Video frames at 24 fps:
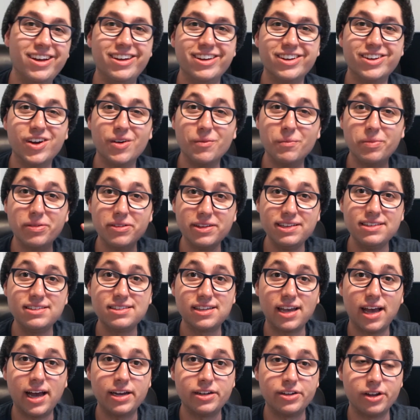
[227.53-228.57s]
A complete
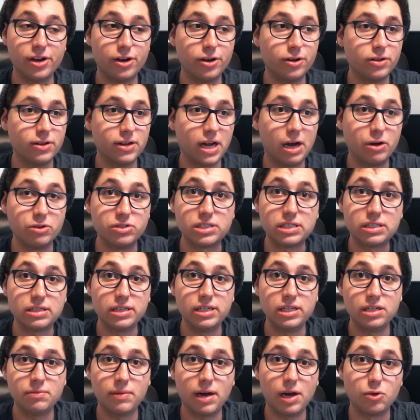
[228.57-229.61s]
side note, I was
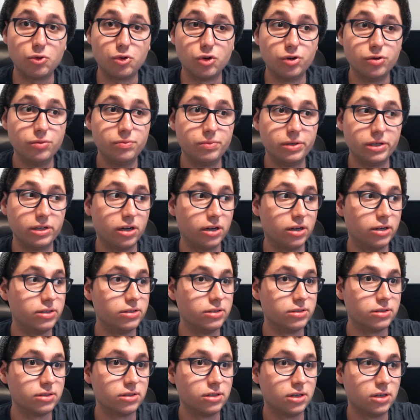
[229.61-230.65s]
cleaning my room
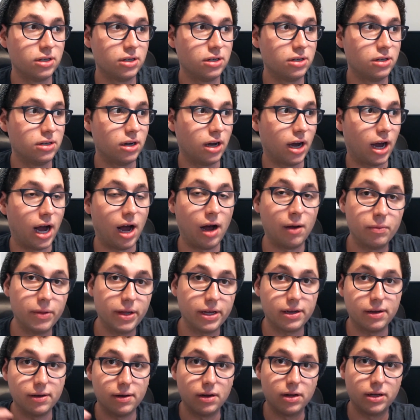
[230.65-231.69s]
because I'm
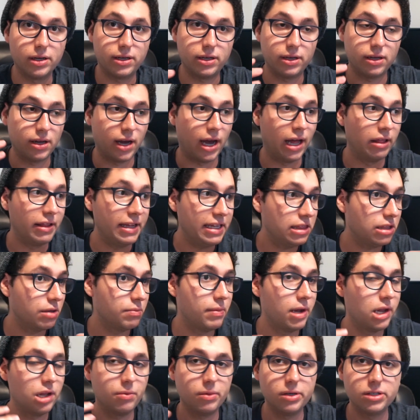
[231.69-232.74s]
like, I like the
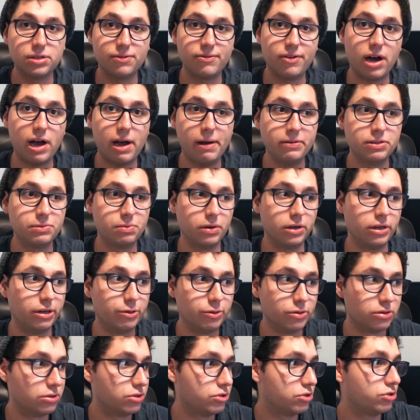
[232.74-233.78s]
minimalist vibes, but it
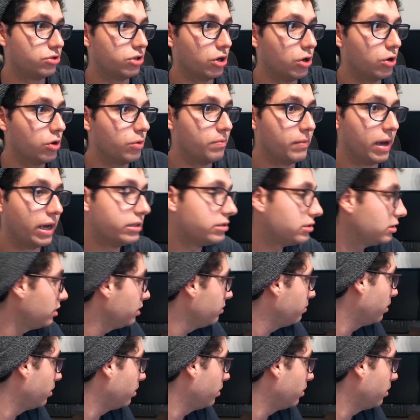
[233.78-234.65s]
was so messy.